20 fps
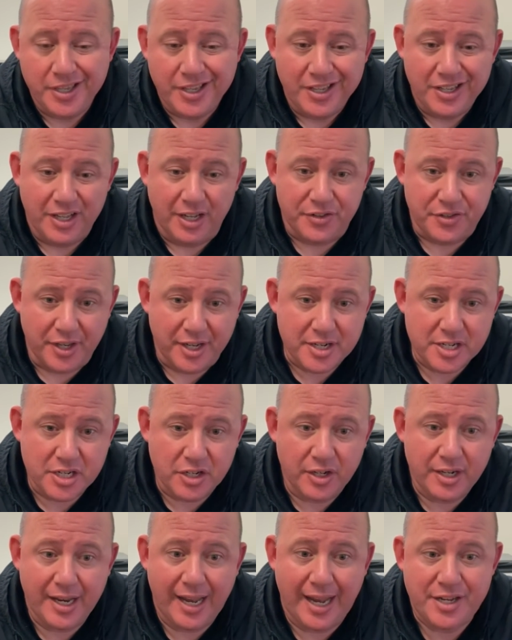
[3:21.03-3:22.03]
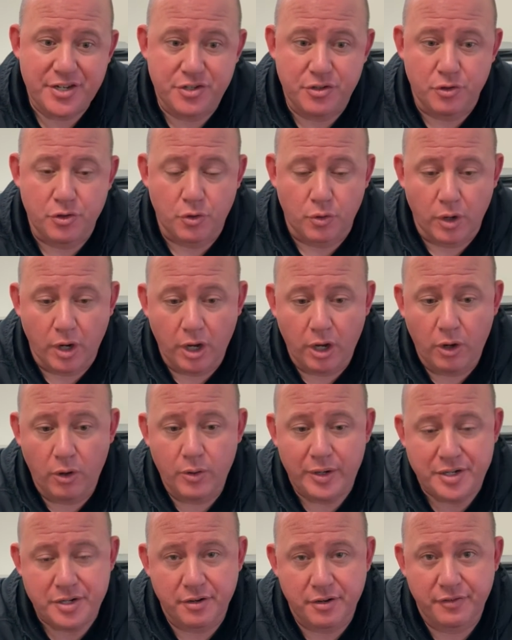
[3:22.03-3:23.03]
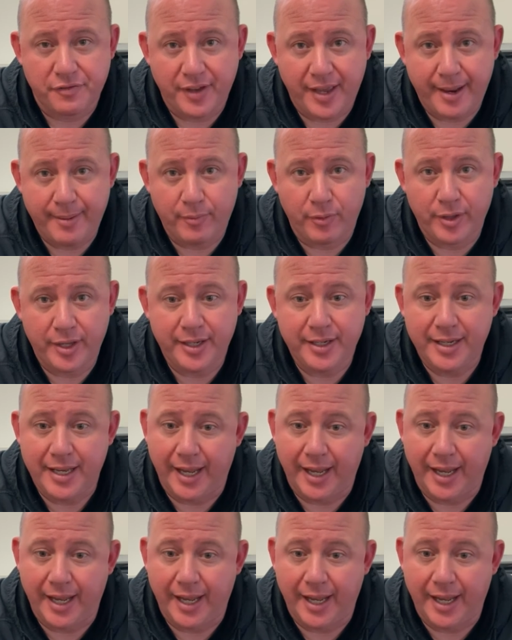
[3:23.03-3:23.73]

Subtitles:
Additionally, as you grow in your family